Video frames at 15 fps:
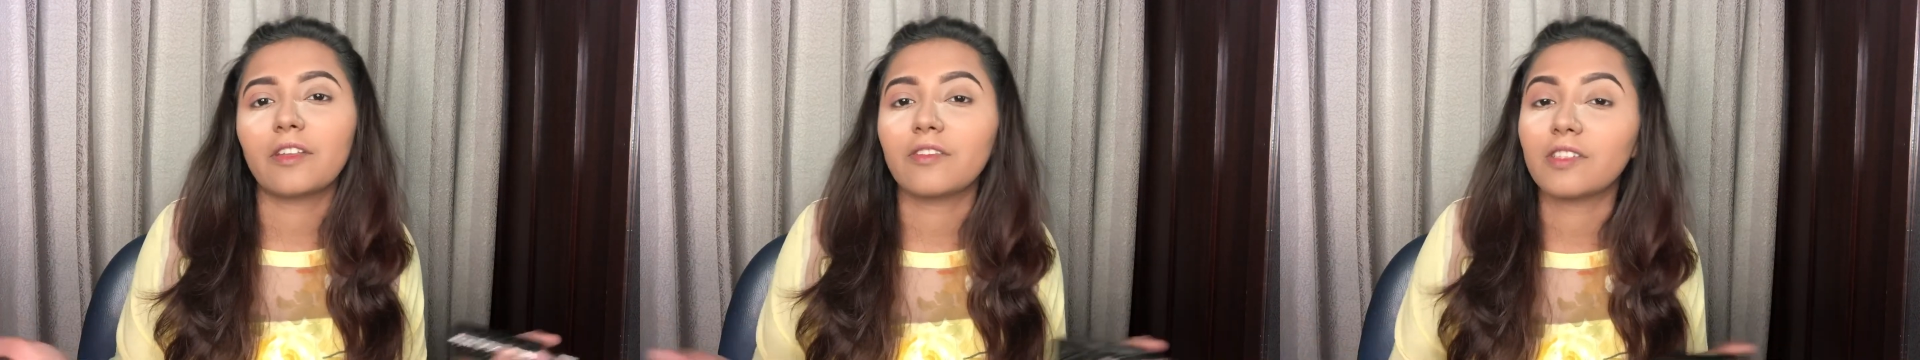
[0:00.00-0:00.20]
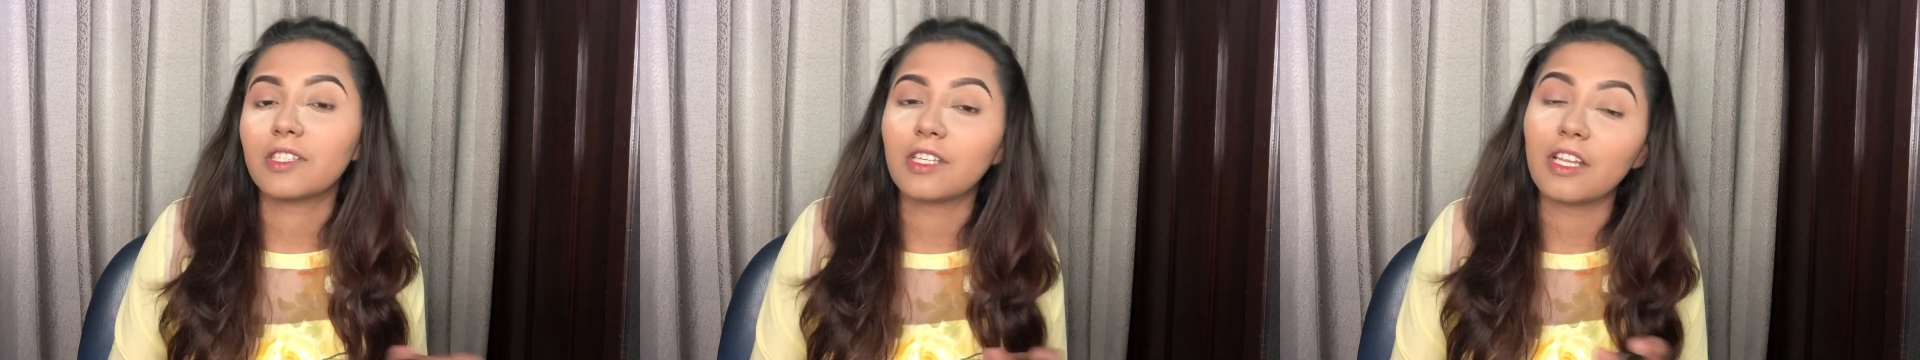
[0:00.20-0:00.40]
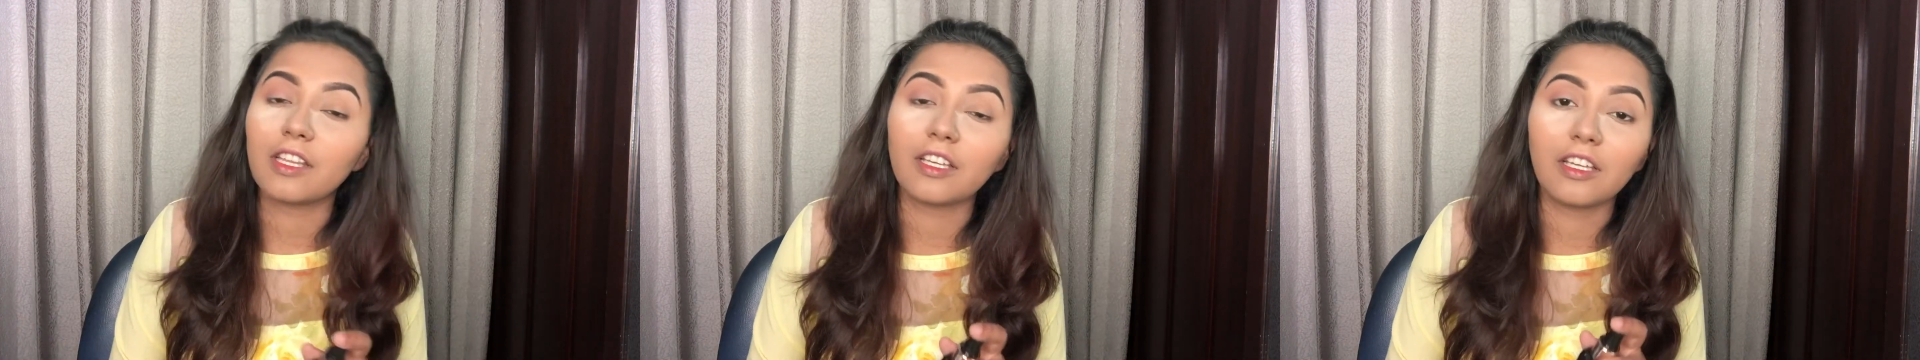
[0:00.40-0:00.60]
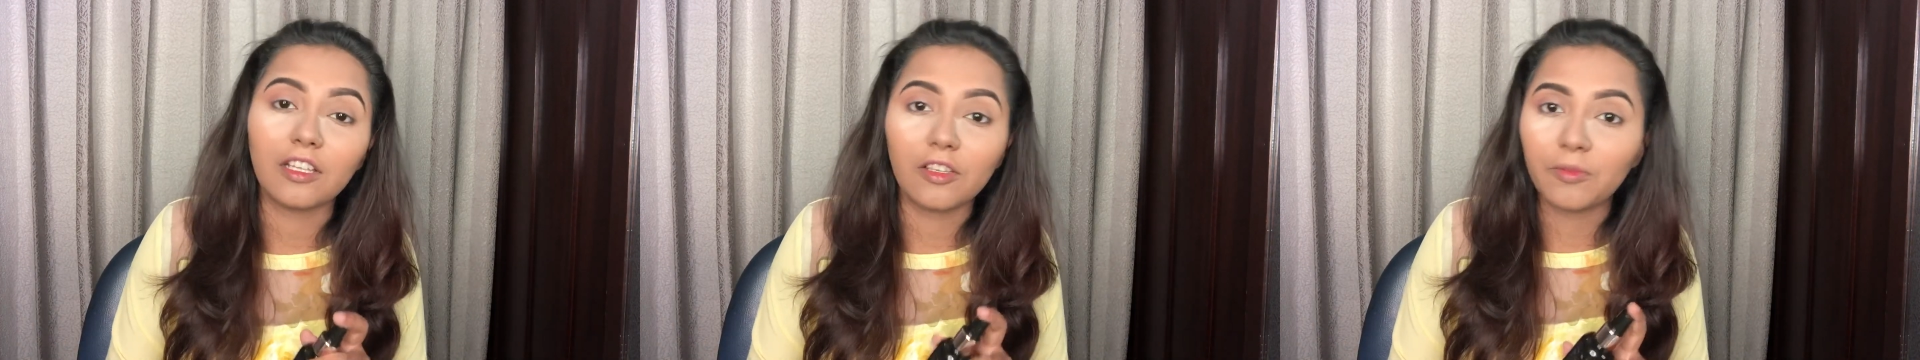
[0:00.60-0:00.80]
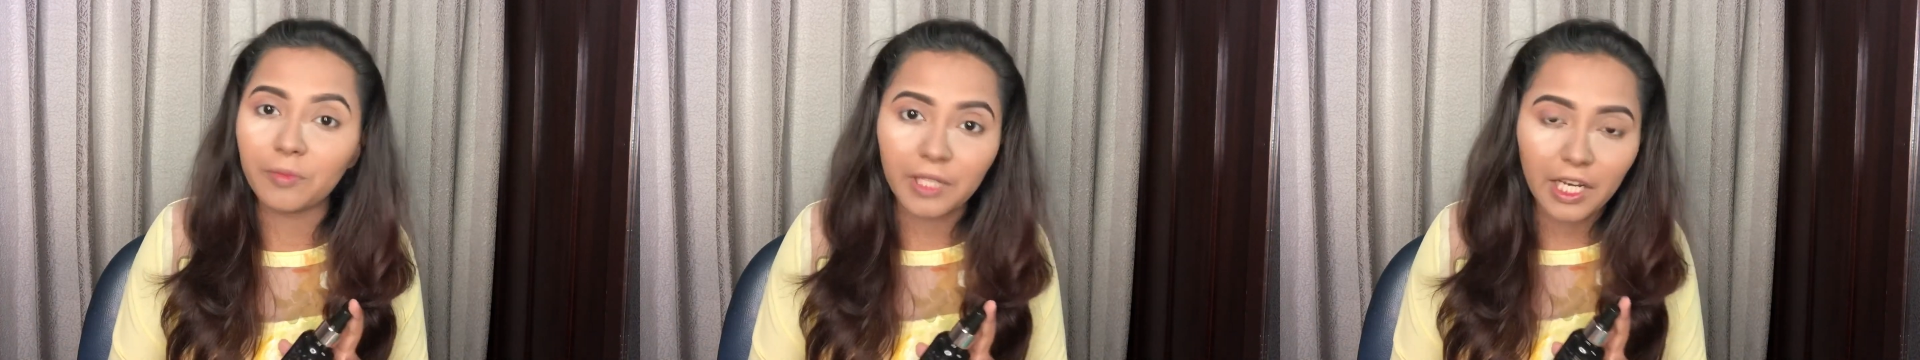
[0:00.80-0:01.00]
There was nothing
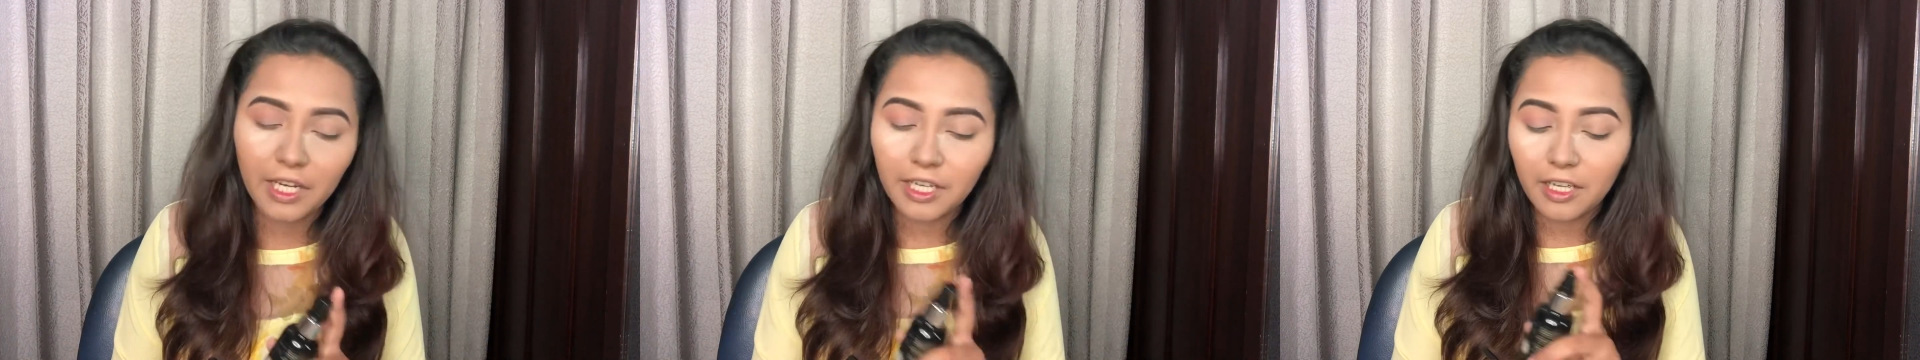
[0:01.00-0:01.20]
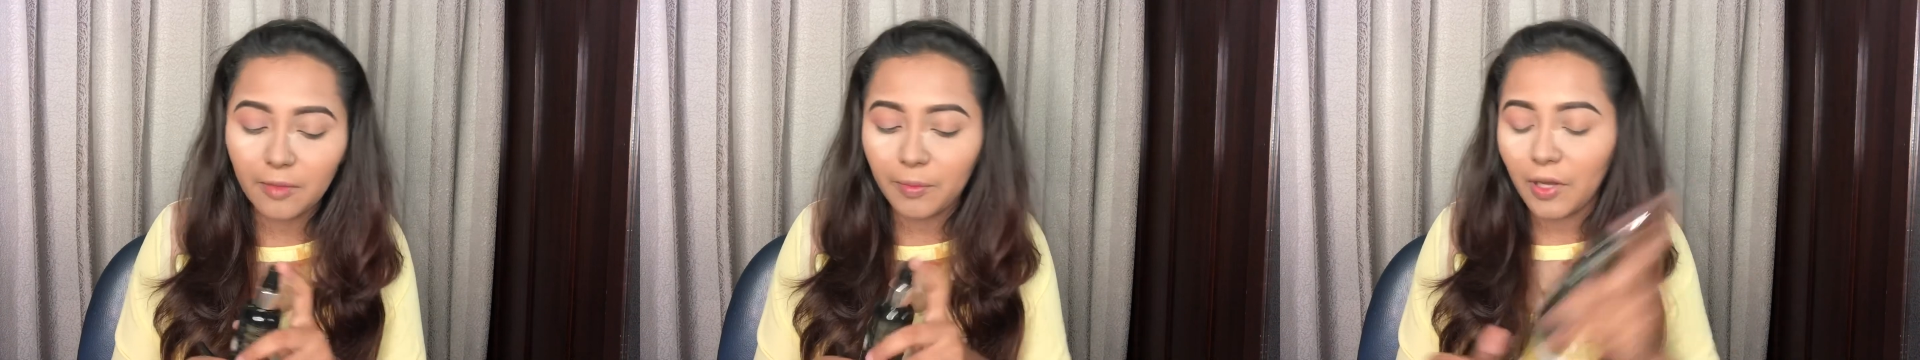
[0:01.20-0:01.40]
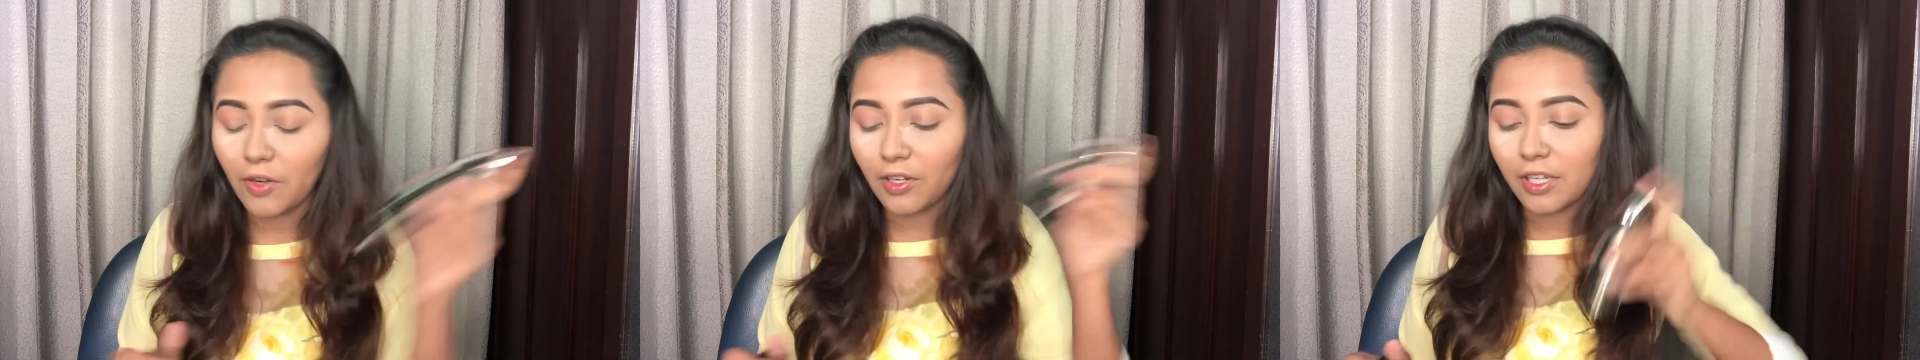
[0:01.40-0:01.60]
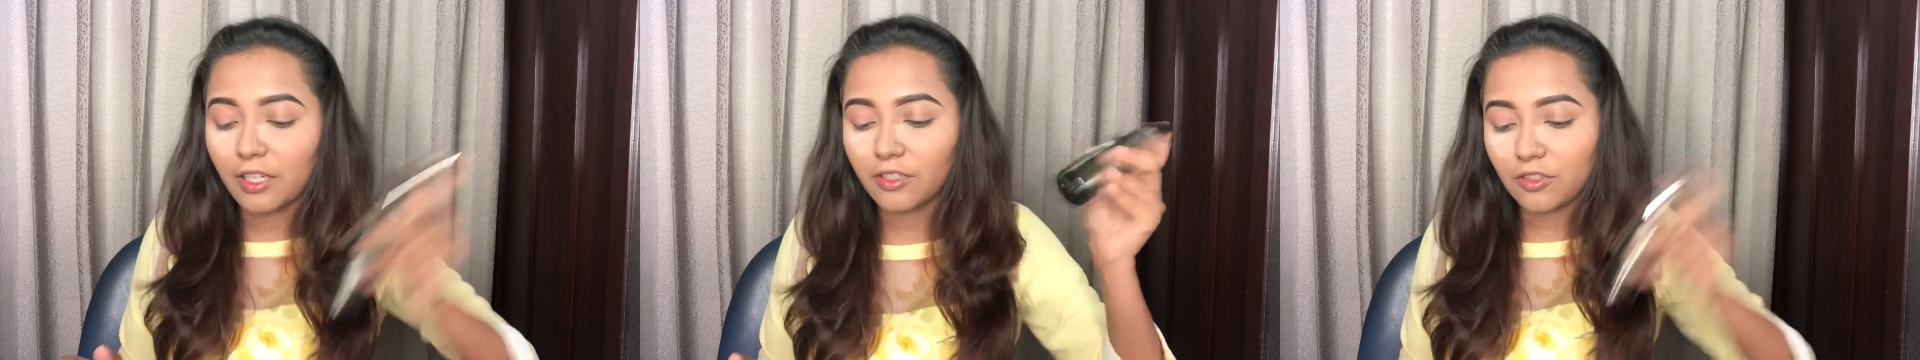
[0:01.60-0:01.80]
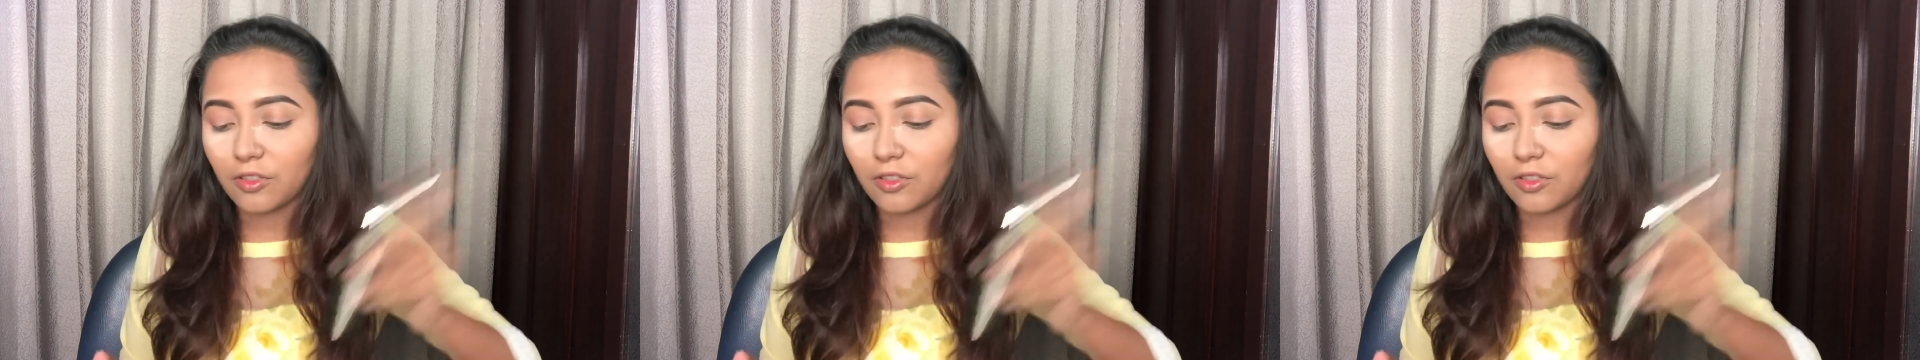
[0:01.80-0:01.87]
illuminating about it,